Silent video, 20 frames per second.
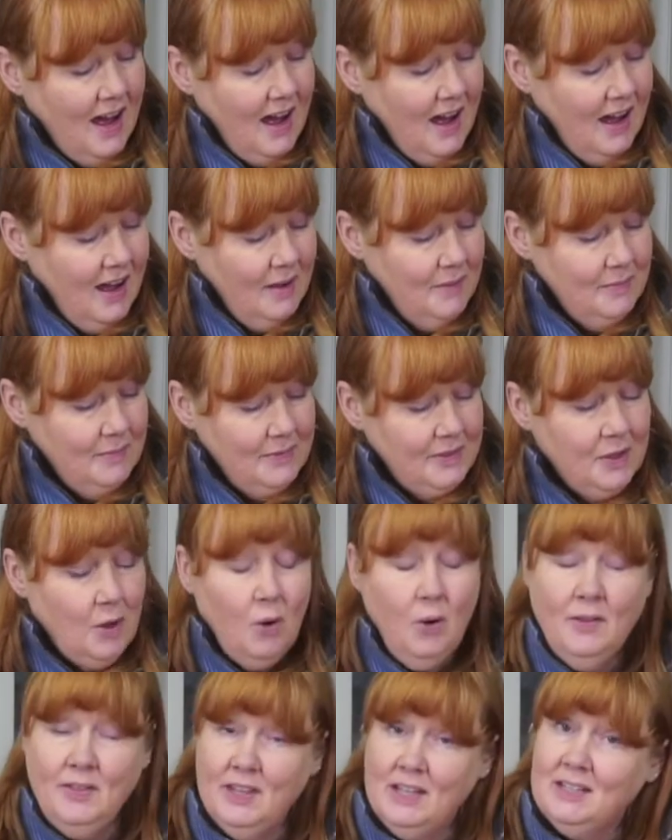
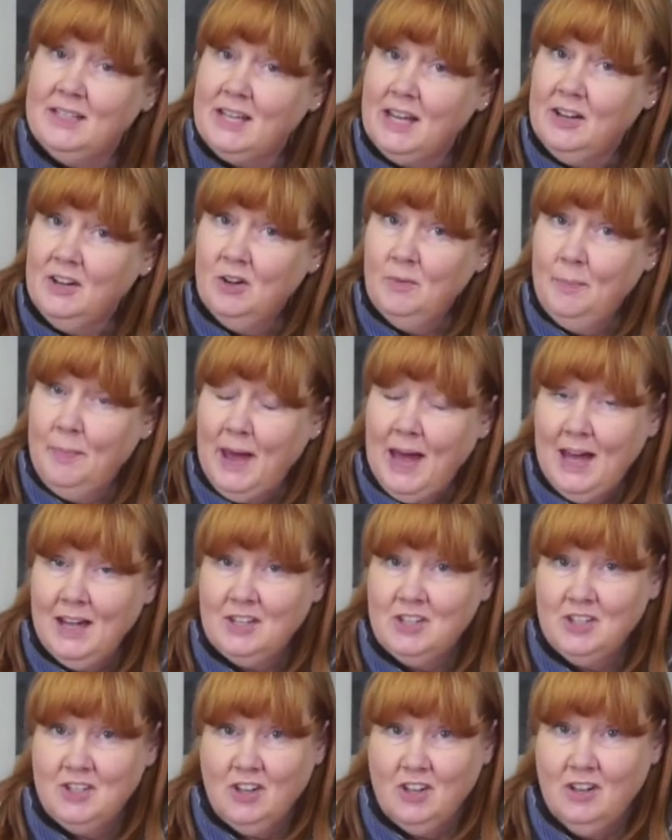The entire
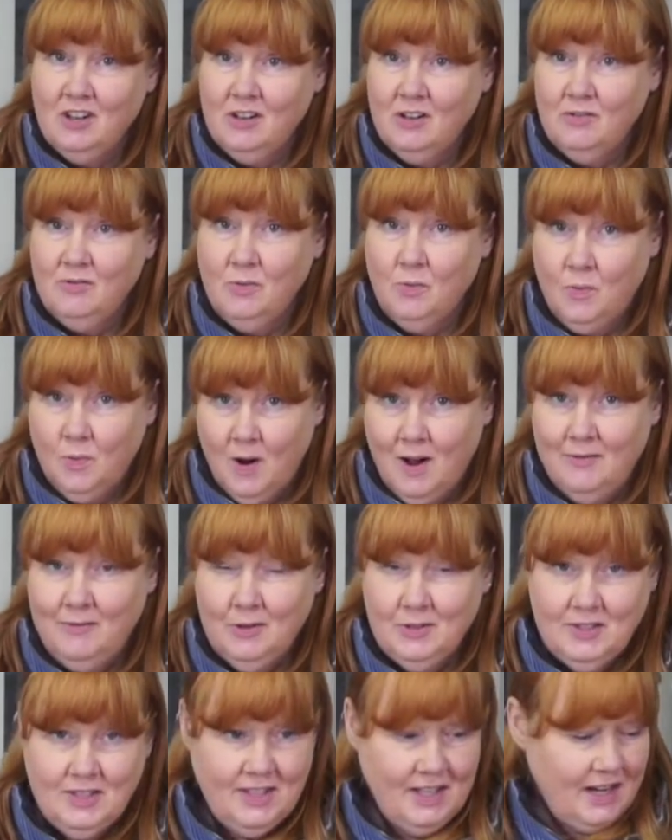batch of
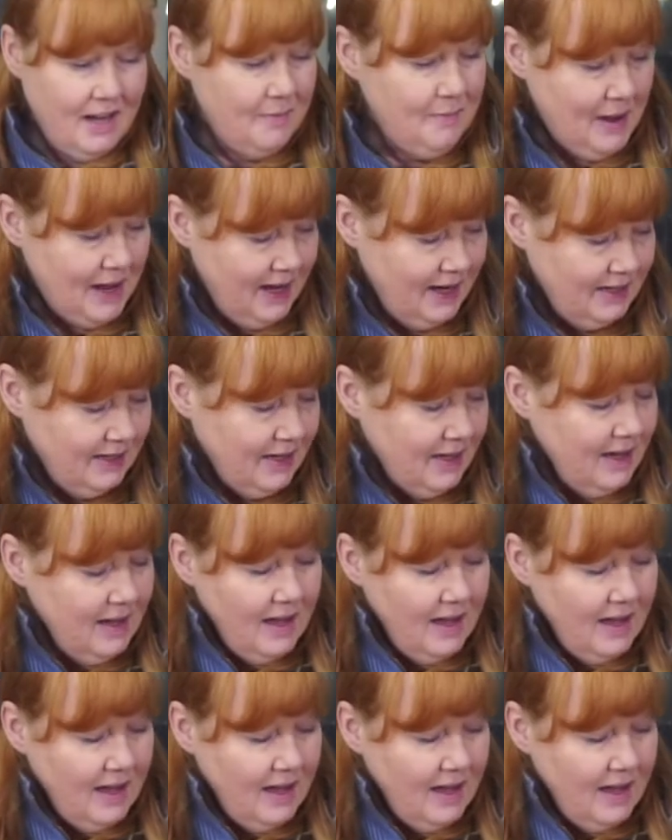waffles that I made,